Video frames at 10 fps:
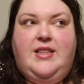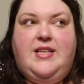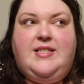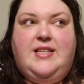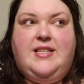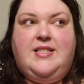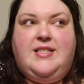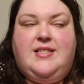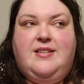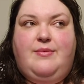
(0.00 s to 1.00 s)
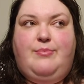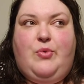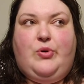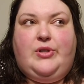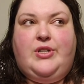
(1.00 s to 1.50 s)
This is
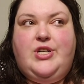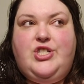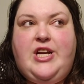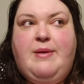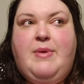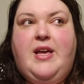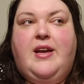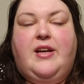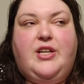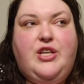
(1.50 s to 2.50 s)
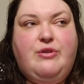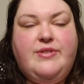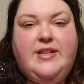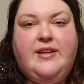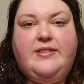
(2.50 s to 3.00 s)
more shaming,
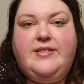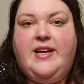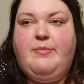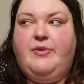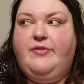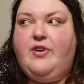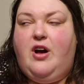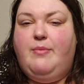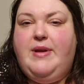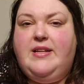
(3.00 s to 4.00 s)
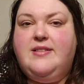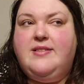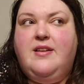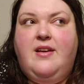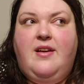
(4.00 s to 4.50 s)
accusing type of comments,